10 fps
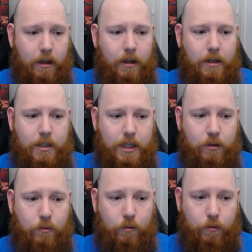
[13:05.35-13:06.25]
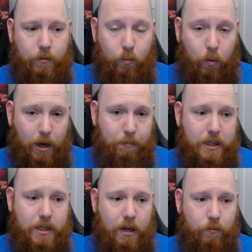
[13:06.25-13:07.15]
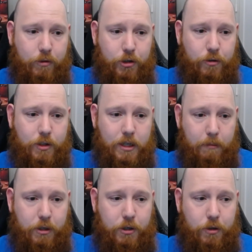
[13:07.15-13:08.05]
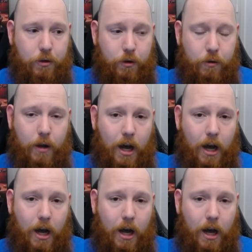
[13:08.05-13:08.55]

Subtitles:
deal 1% reduced damage to you